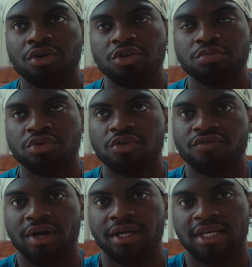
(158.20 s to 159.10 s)
color
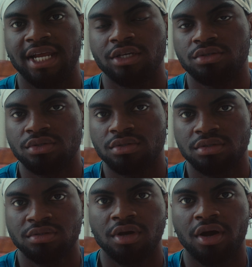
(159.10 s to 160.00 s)
profile that I
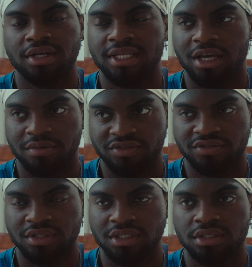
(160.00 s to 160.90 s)
use on the
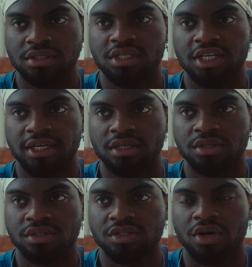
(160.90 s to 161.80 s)
M50
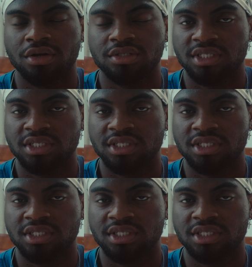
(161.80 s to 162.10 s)
is called